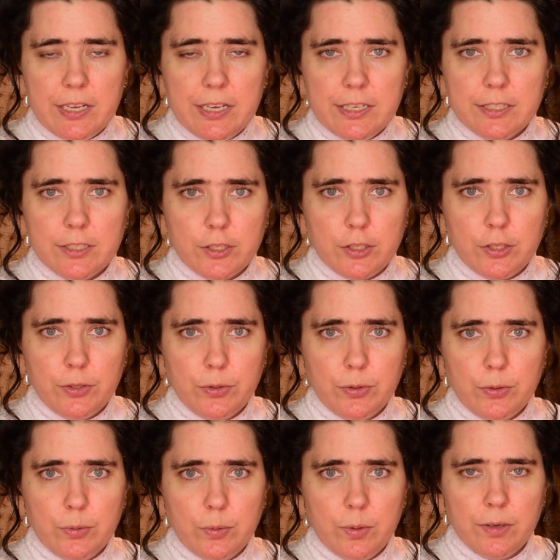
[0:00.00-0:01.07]
these
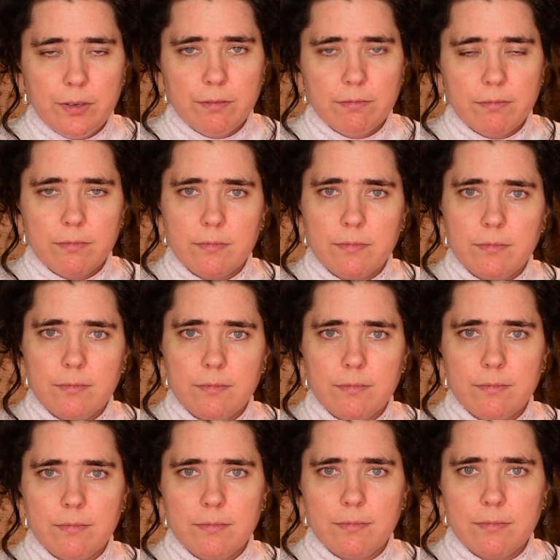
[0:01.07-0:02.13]
two
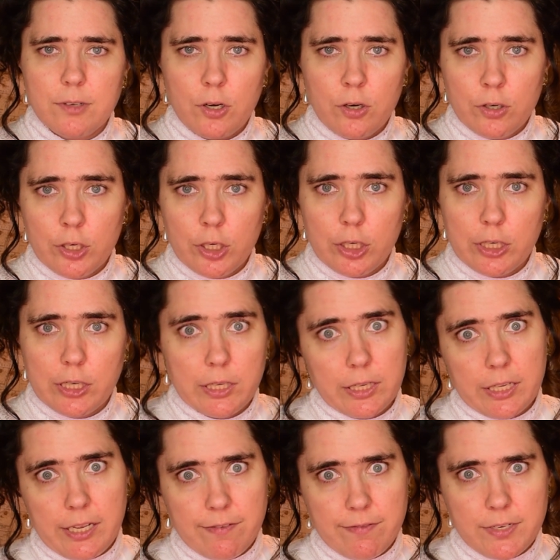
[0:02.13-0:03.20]
are
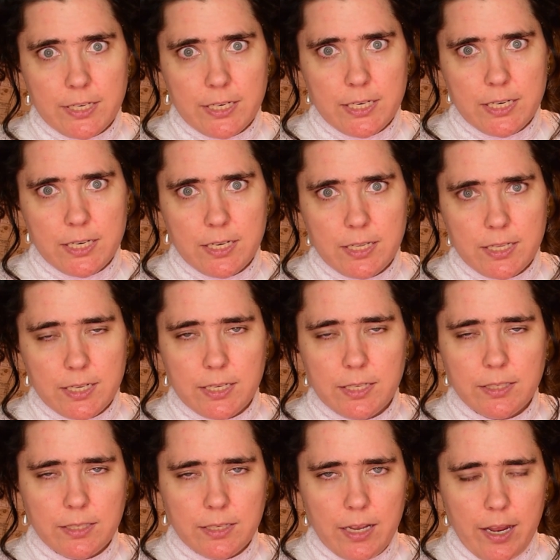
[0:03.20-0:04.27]
gifted
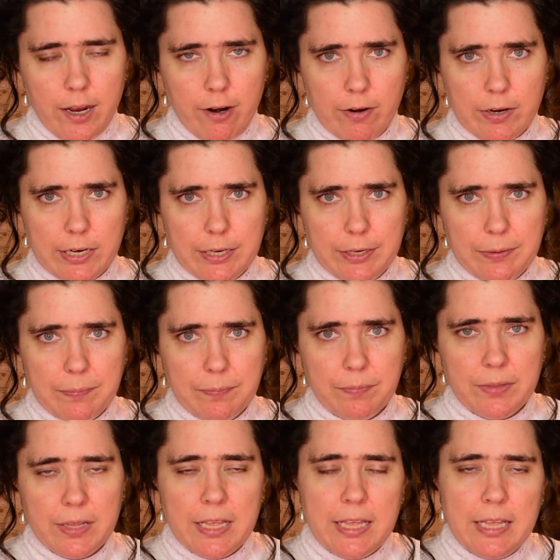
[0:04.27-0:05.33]
this area,
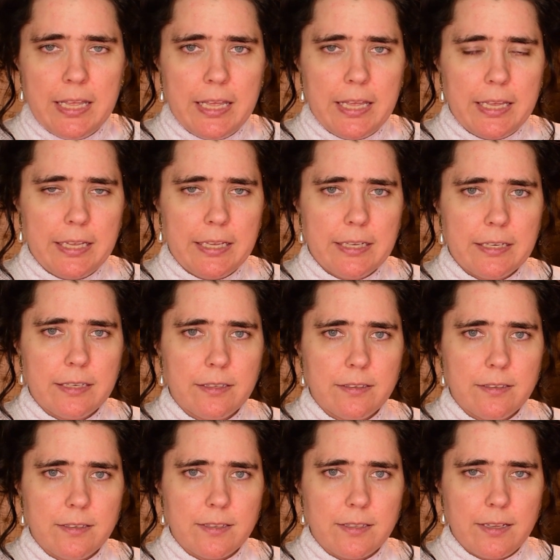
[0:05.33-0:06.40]

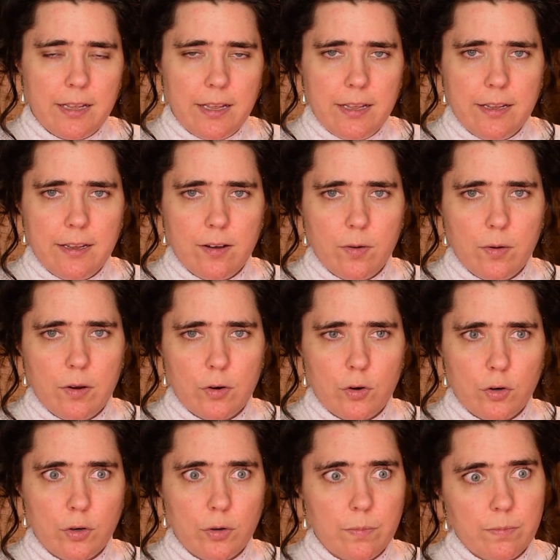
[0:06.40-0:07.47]
and they
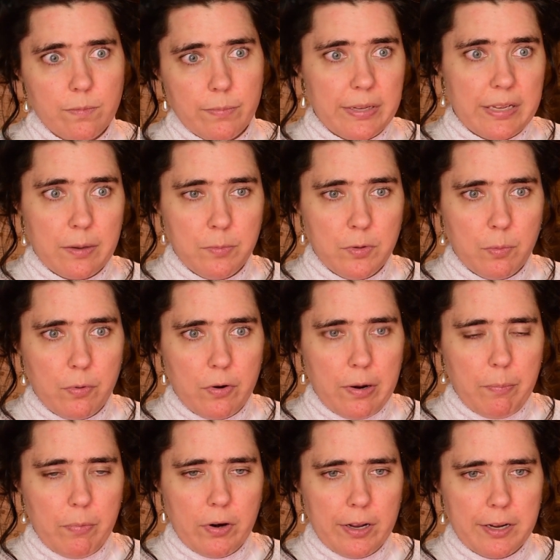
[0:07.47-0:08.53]
are become the
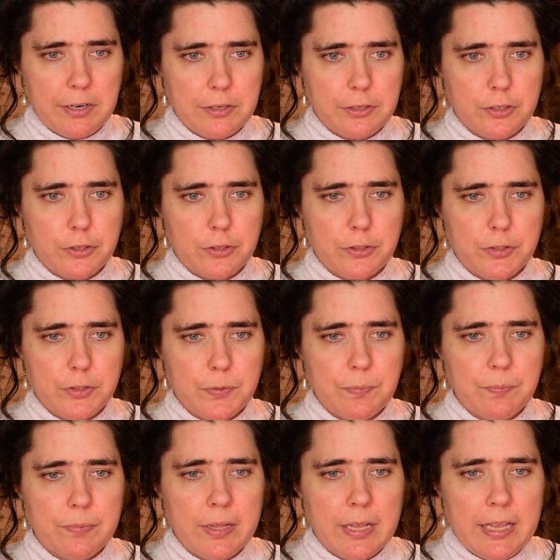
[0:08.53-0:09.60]
proprietors.
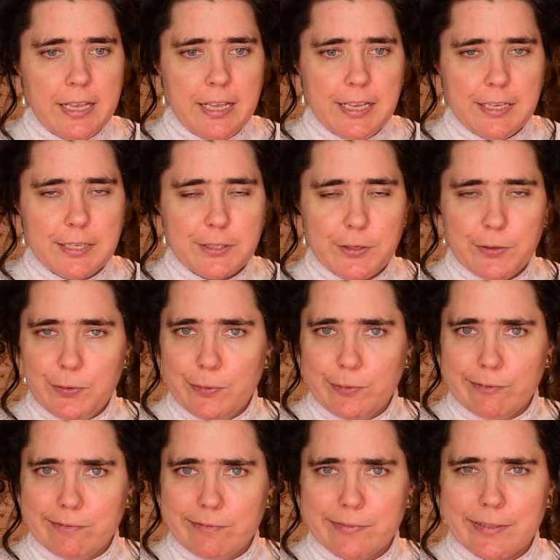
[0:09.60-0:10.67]
So
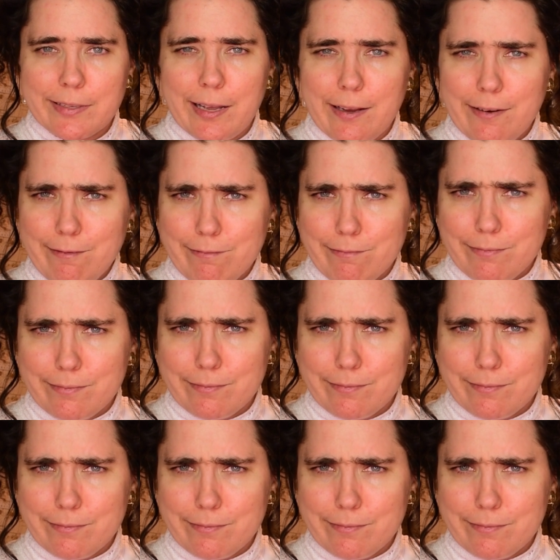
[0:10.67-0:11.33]
kind of